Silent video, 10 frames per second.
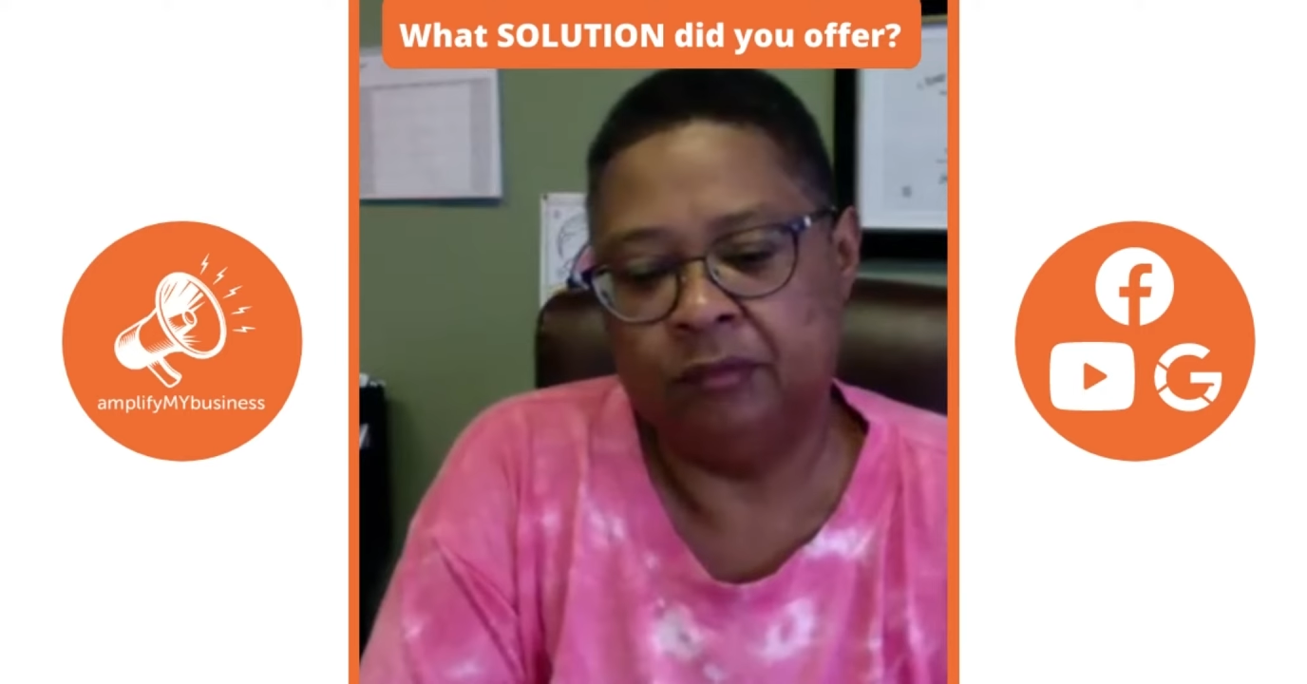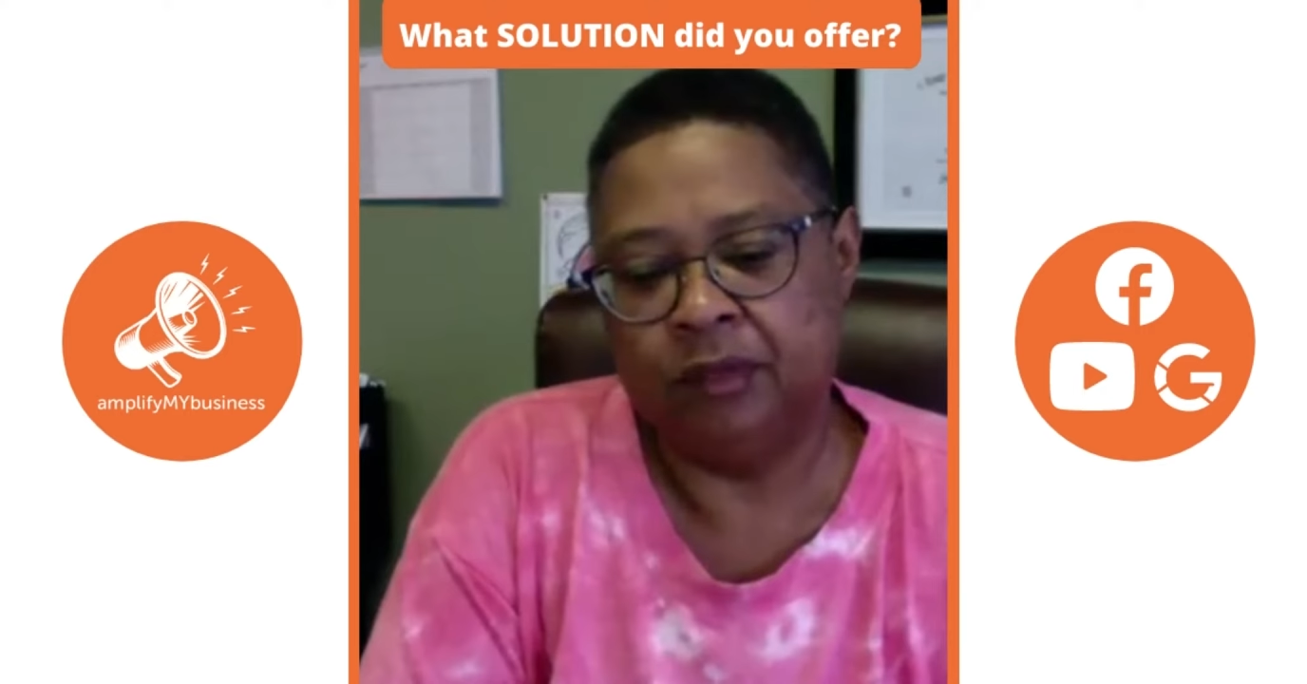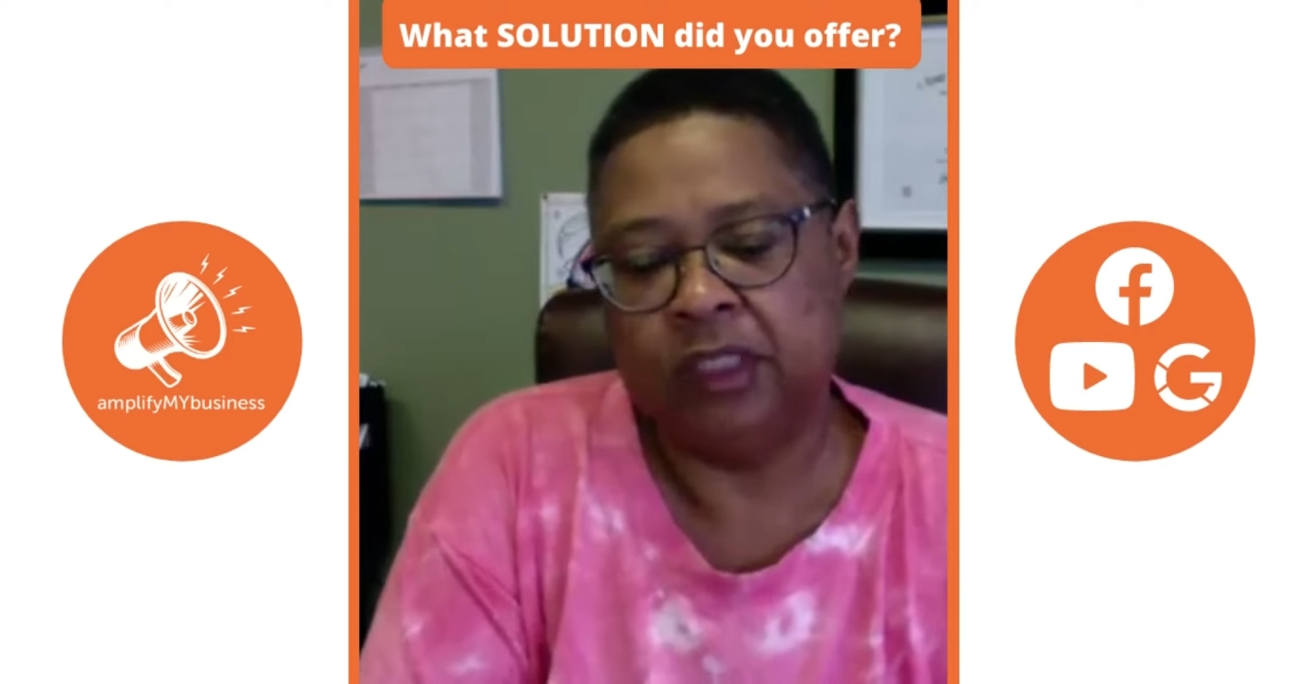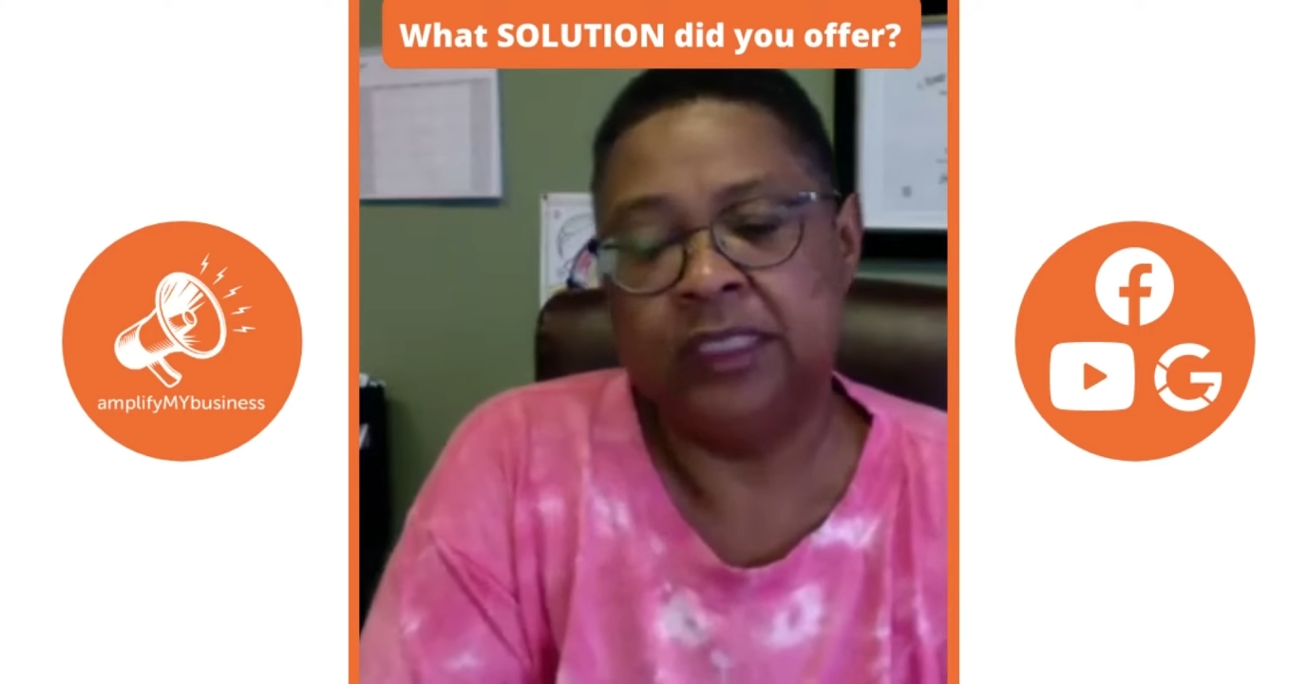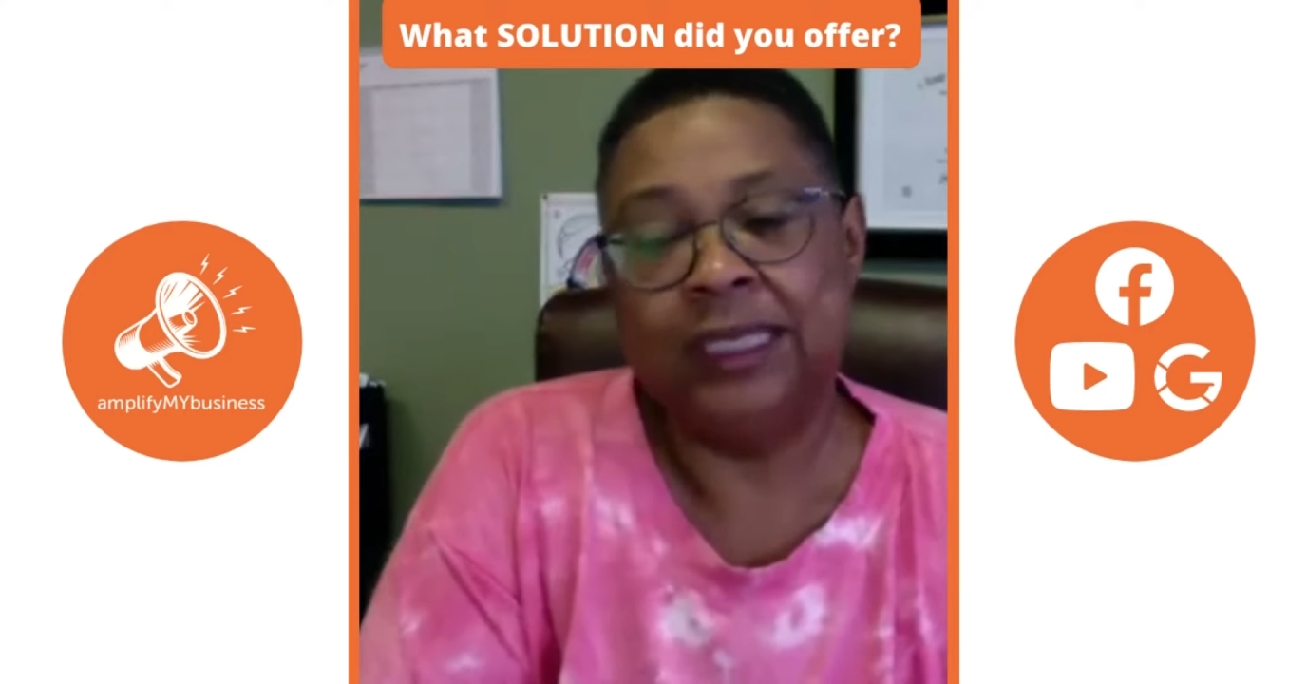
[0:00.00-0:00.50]

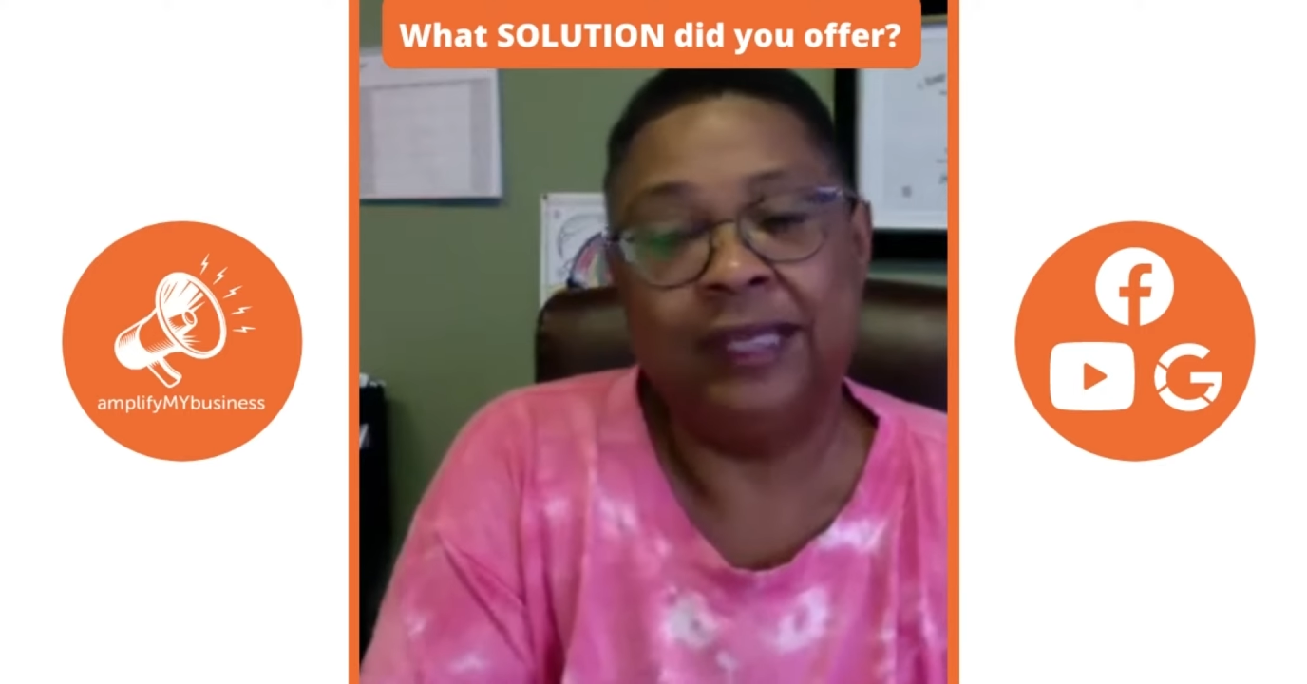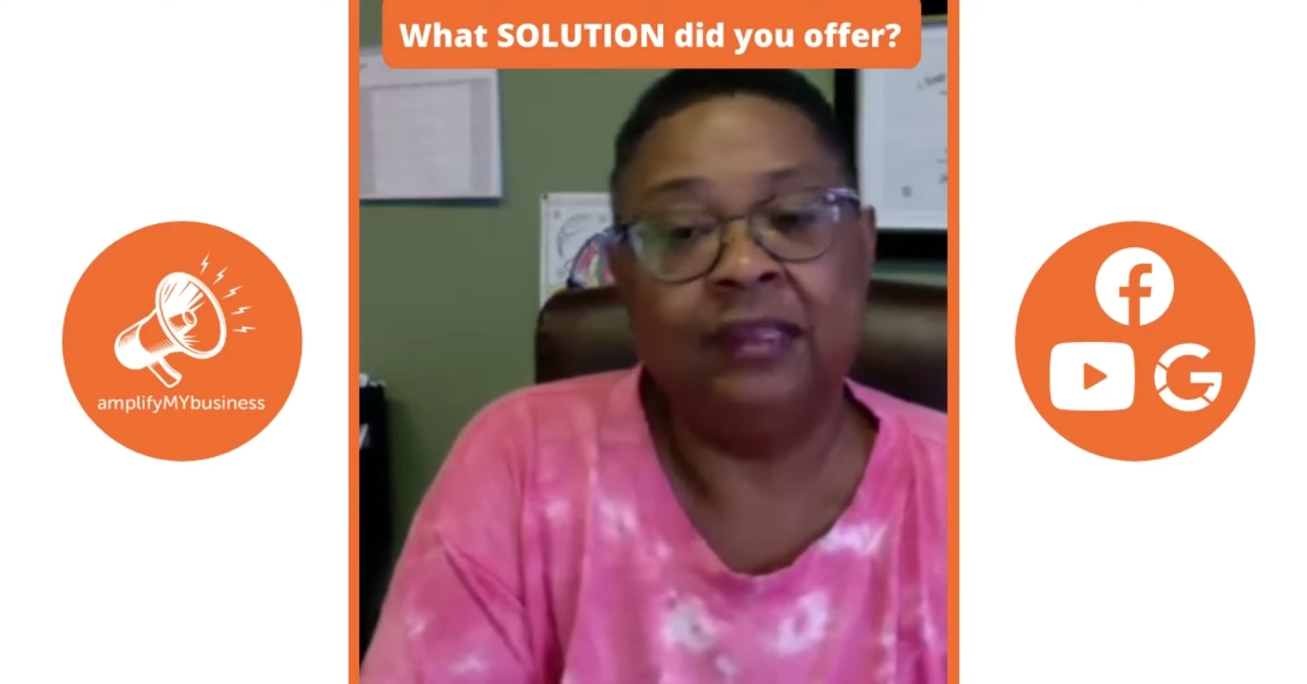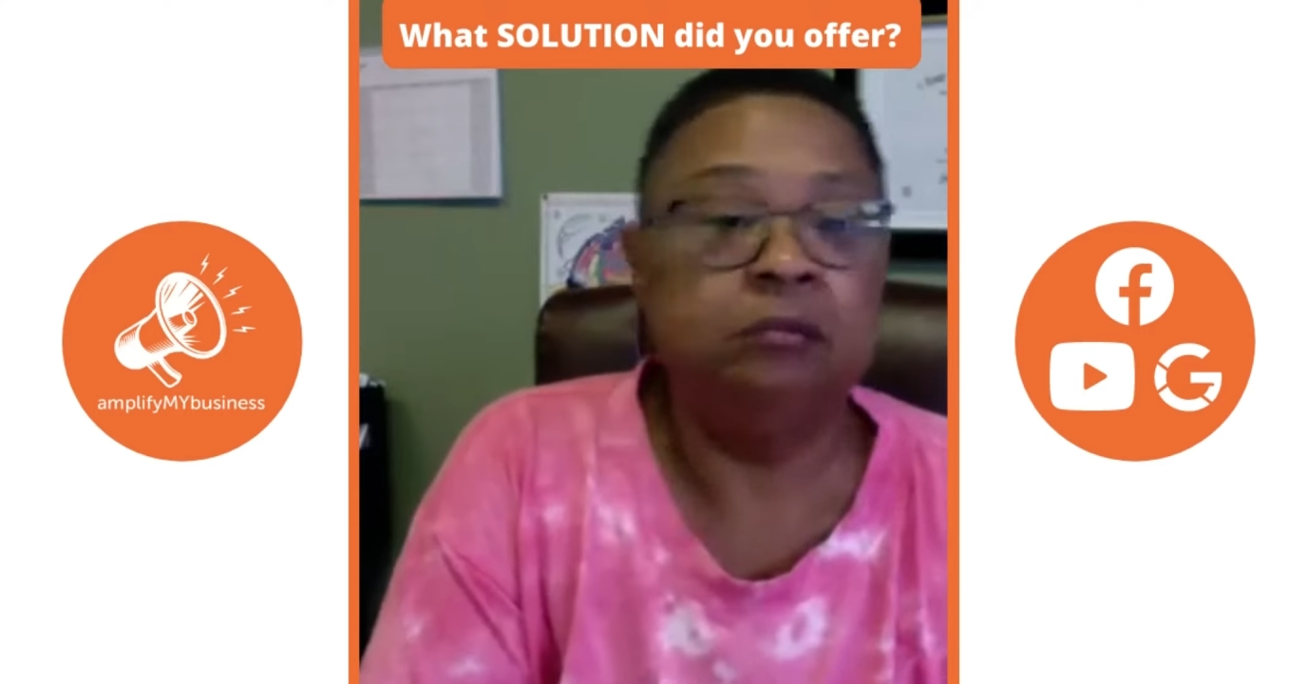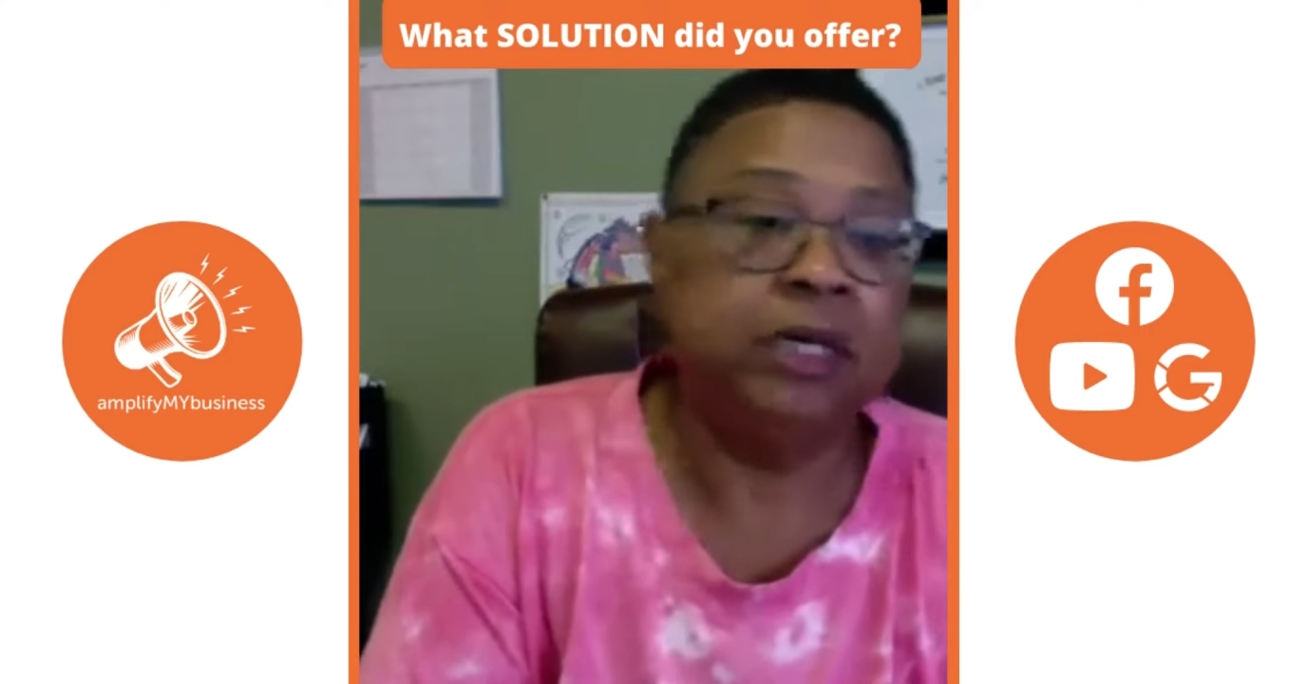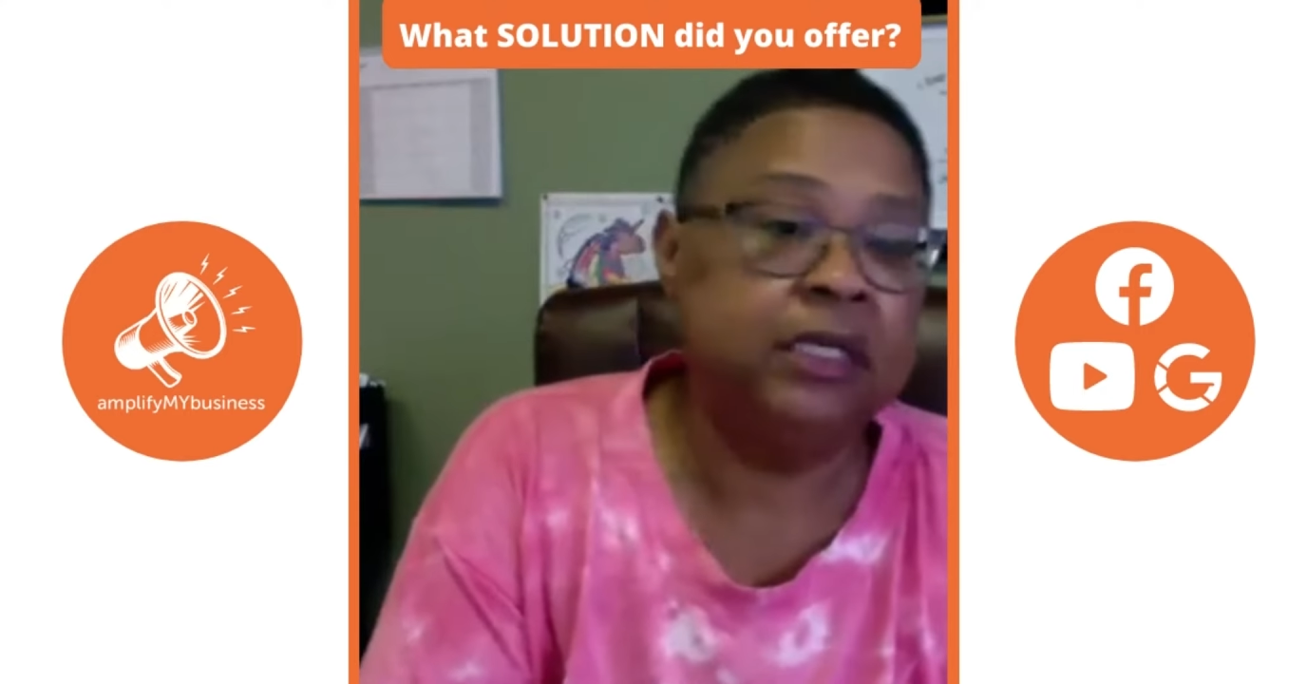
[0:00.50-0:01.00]
could get
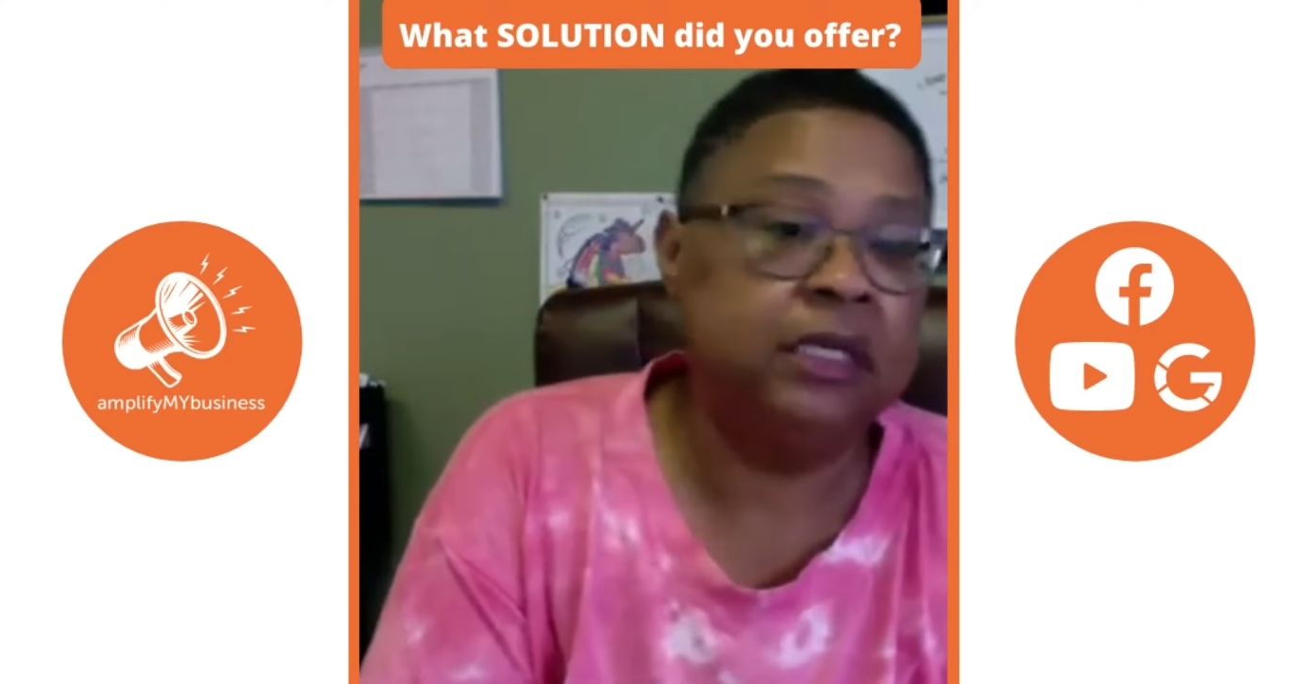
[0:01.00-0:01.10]
the money